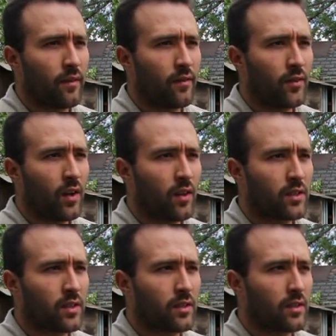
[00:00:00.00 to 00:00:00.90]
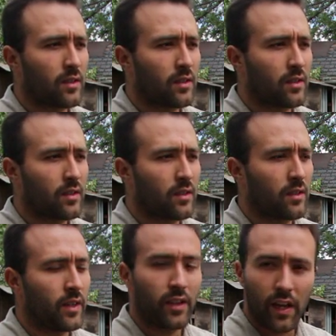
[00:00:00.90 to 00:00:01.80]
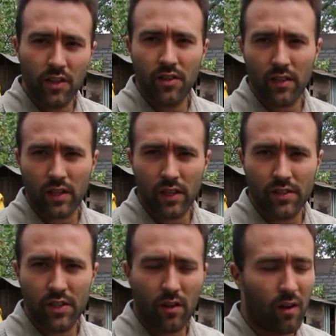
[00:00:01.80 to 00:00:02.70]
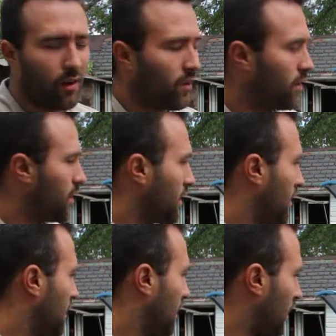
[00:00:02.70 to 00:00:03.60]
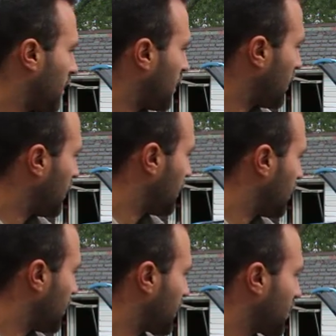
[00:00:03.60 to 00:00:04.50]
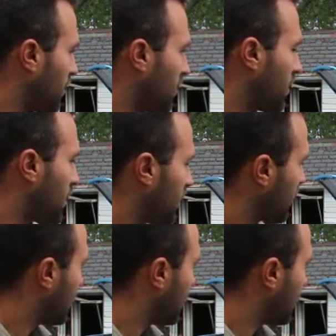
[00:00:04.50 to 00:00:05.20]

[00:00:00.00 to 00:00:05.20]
not engaging the clutch at all. So it's